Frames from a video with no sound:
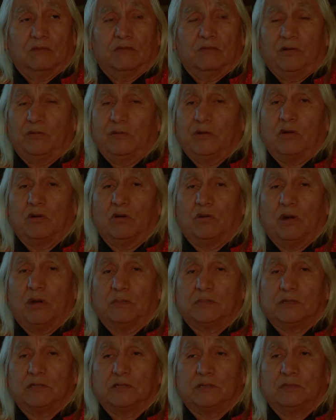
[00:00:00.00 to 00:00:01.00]
very
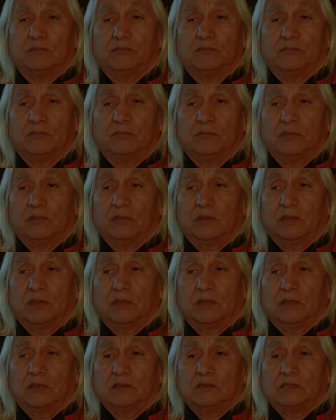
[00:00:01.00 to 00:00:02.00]
corrupt,
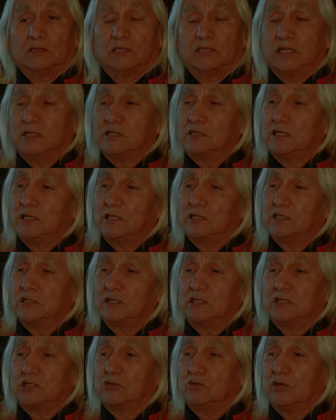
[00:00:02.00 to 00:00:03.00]
senseless
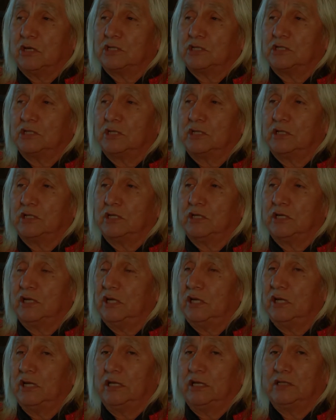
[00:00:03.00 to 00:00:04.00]
destruction,
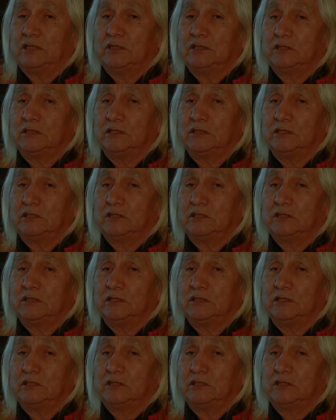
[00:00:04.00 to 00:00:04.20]
killing.